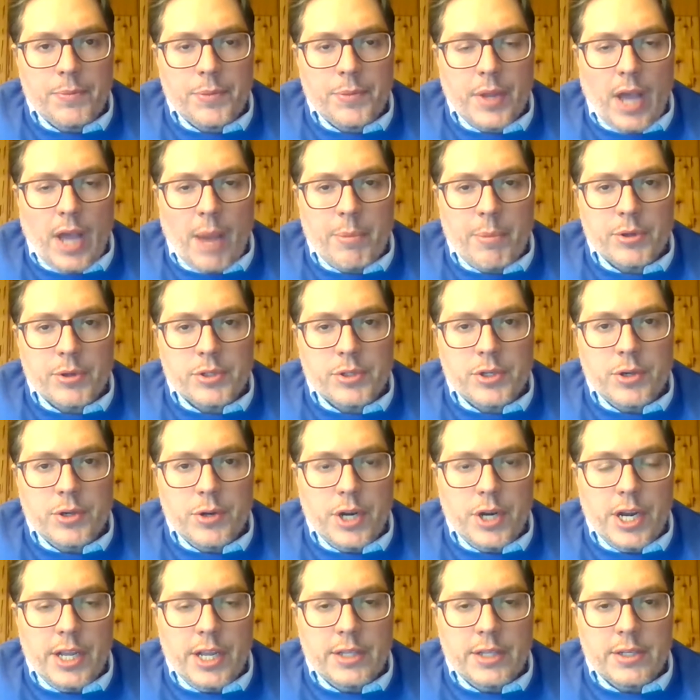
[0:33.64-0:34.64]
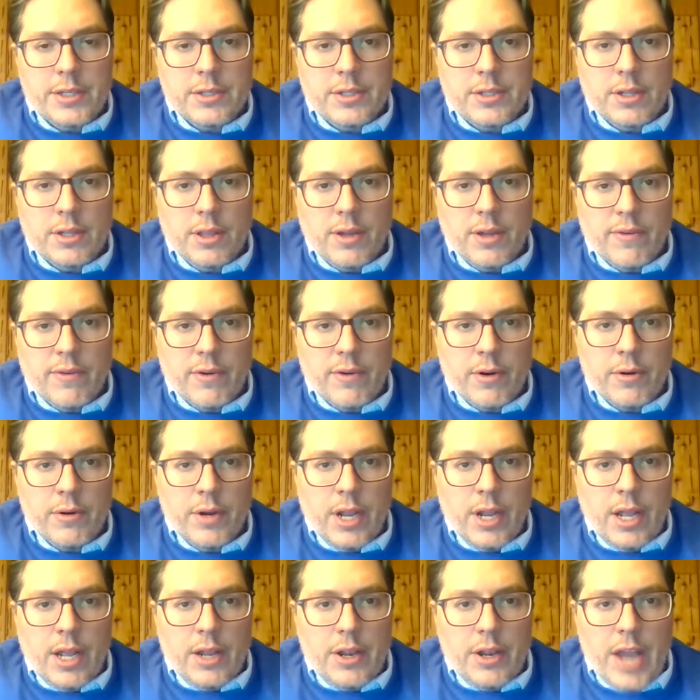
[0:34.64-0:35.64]
opportunity to deliver
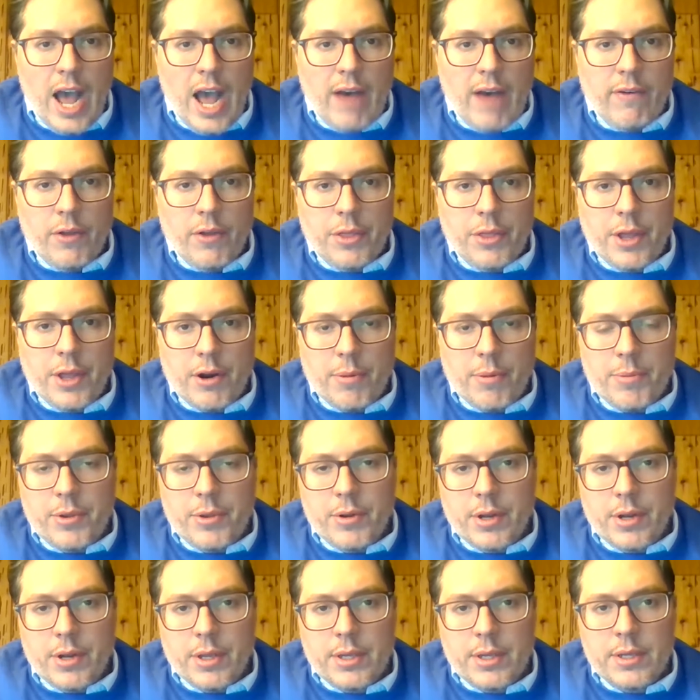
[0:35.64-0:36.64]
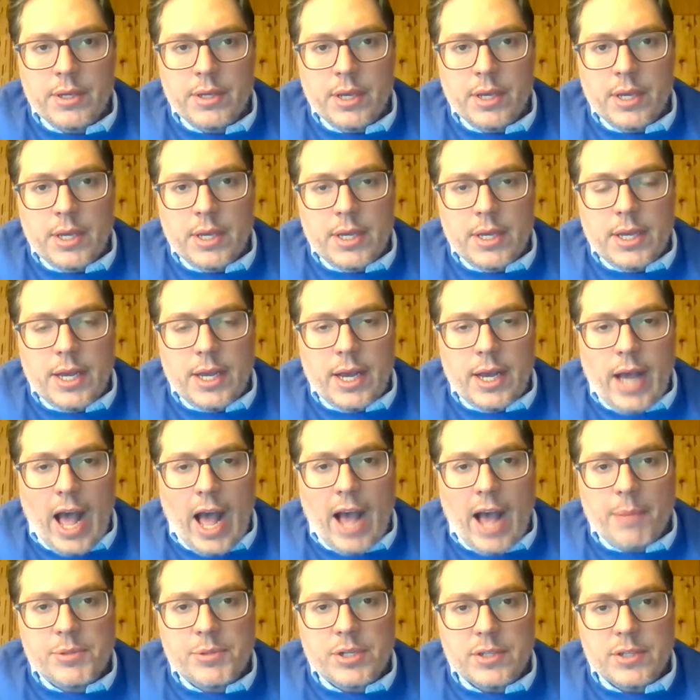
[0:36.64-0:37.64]
novel therapeutic
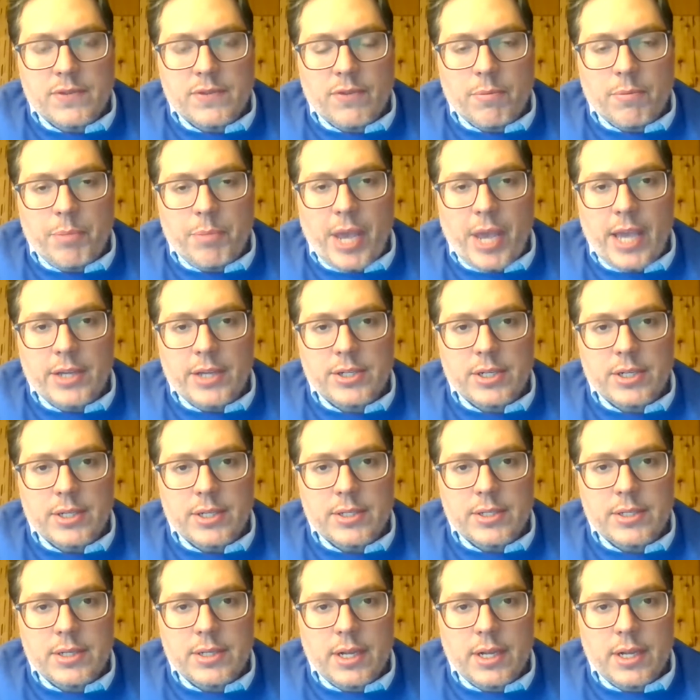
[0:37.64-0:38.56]
options for patients.